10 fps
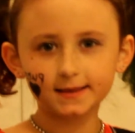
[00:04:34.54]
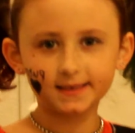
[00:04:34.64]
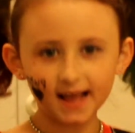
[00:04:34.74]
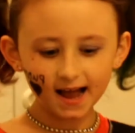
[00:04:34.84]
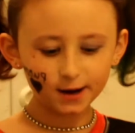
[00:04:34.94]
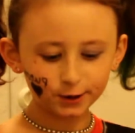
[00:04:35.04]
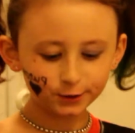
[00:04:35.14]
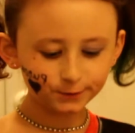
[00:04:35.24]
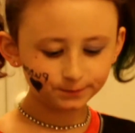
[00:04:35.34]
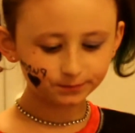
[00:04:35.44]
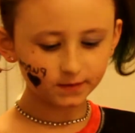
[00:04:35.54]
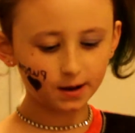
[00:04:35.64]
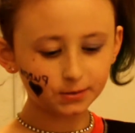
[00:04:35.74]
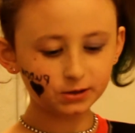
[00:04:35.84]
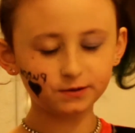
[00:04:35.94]
Now
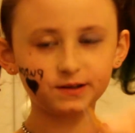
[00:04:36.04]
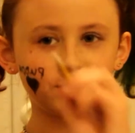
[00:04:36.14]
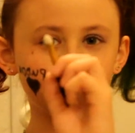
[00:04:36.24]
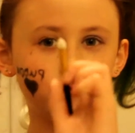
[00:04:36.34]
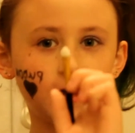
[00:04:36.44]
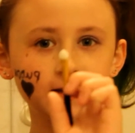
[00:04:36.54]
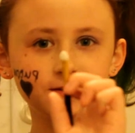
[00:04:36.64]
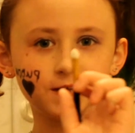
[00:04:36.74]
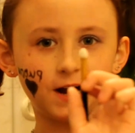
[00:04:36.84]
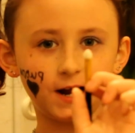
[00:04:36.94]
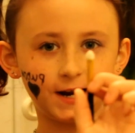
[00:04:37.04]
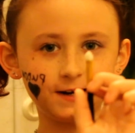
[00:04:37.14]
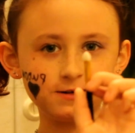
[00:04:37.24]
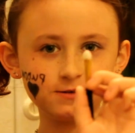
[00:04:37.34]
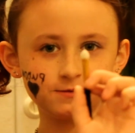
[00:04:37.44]
I'll be using the white
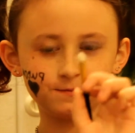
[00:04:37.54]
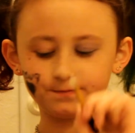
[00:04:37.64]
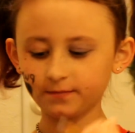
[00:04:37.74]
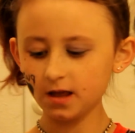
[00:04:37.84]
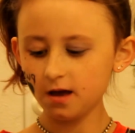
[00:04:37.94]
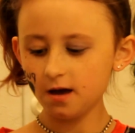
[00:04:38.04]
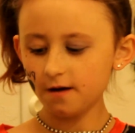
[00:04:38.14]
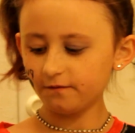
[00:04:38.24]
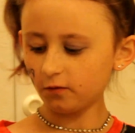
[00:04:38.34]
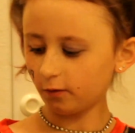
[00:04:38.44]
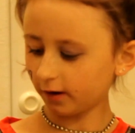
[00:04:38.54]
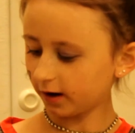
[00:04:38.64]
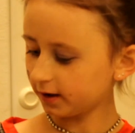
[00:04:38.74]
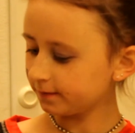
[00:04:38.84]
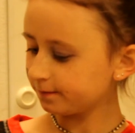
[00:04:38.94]
side
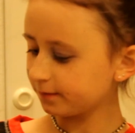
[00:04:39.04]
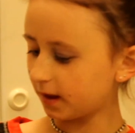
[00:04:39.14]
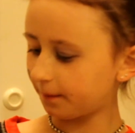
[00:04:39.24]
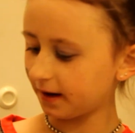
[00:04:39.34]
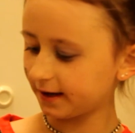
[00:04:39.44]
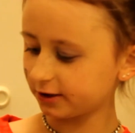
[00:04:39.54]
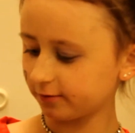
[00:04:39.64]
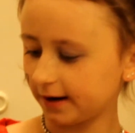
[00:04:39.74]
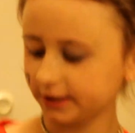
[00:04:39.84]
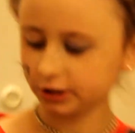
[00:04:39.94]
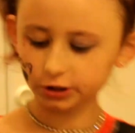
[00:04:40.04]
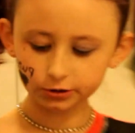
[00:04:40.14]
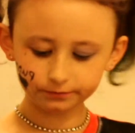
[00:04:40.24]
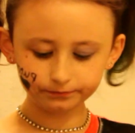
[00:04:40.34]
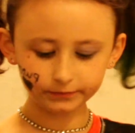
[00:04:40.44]
for the pinkish reddish.
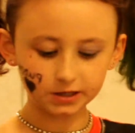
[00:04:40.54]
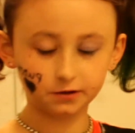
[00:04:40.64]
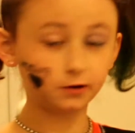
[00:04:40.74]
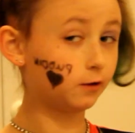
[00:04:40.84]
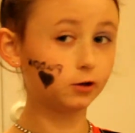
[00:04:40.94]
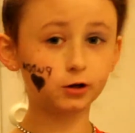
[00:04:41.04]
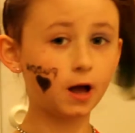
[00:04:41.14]
It does not look.